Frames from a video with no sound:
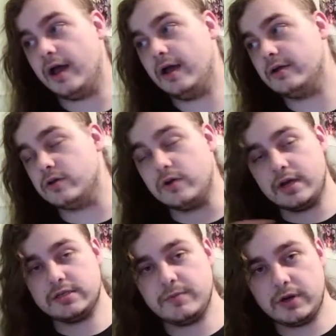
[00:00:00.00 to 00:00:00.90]
You
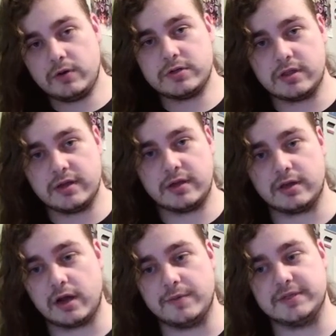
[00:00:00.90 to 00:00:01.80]
guys let me know what you think in the
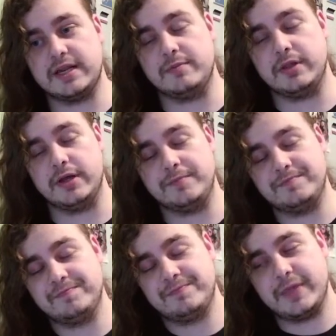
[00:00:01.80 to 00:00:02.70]
comments down below.
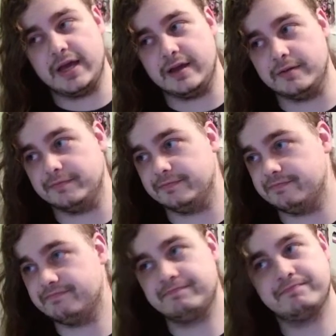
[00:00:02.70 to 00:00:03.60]

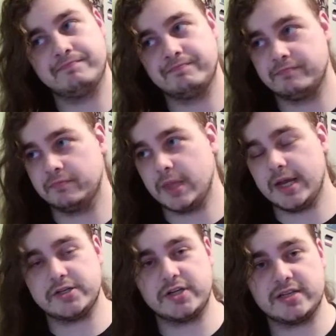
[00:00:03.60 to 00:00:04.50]

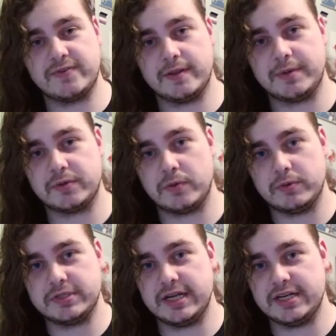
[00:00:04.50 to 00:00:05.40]
How'd you guys feel about the Rumble
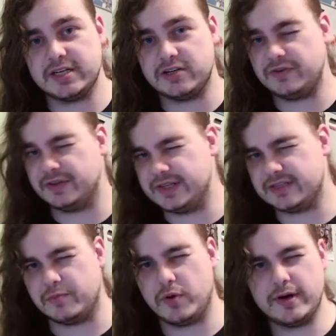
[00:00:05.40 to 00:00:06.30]
stage? Did you feel
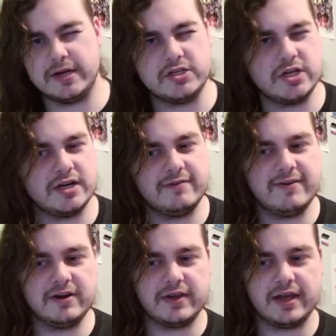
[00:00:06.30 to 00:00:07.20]
disappointed, cheated
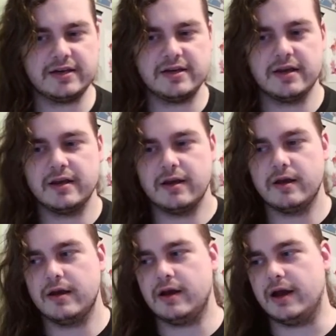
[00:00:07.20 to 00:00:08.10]
near the end?
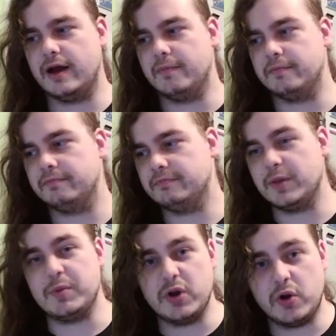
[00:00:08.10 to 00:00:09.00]
Let
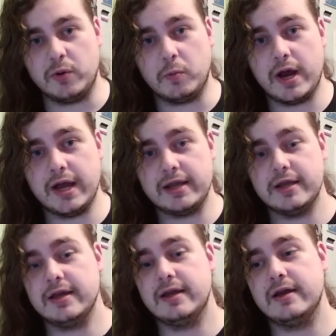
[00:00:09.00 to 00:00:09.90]
me know and why.
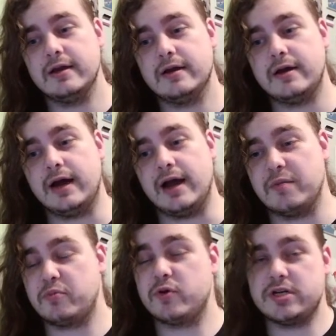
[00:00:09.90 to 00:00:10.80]
I
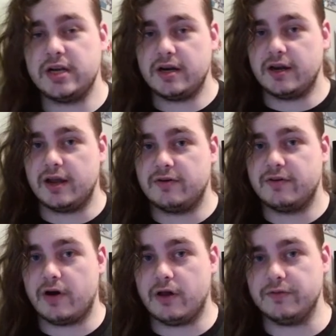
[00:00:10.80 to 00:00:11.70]
appreciate it again,
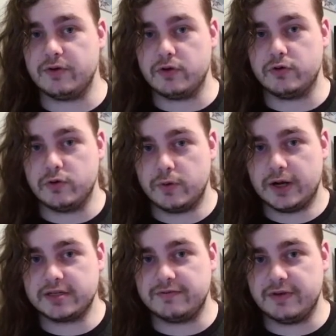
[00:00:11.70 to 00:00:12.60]
all of you who do watch
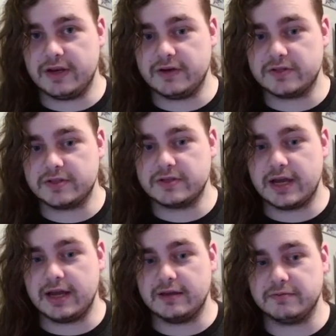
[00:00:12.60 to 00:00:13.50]
the videos.
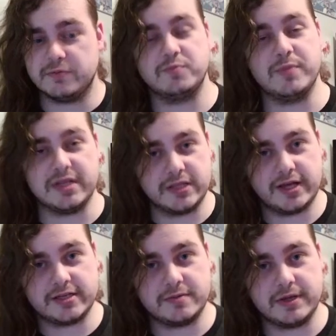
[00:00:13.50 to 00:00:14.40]
It means a lot
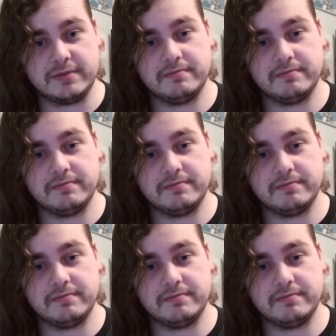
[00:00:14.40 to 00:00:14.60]
to me.